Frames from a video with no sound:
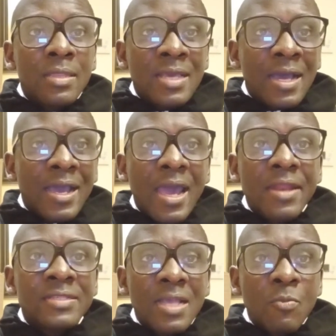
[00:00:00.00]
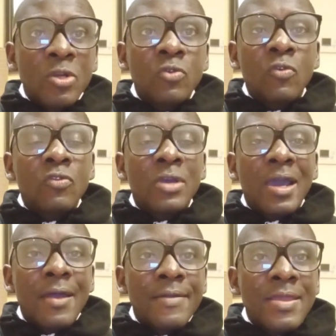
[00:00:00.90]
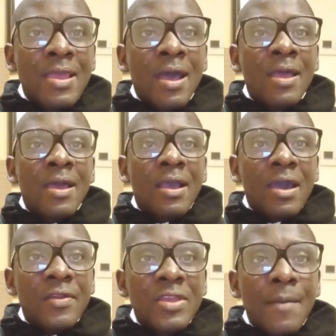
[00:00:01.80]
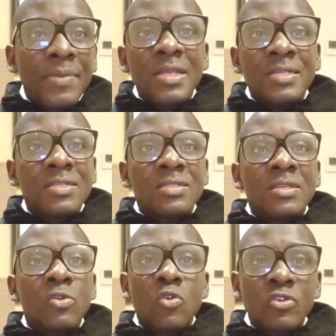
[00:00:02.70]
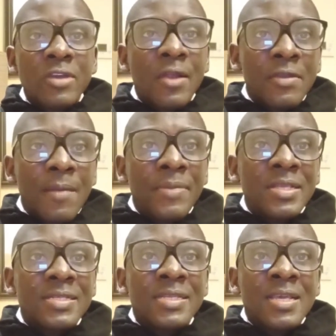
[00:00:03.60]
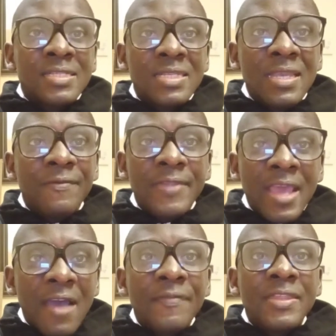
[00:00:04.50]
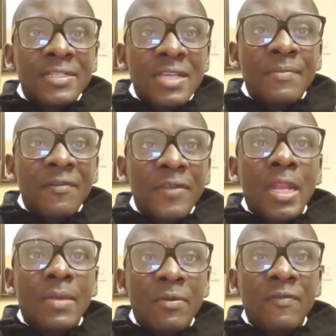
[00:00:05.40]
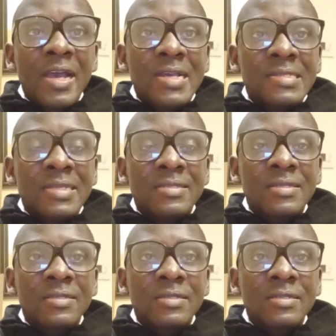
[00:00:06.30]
They are somewhat called career pages. You go to career pages, see if they have some available vacancies,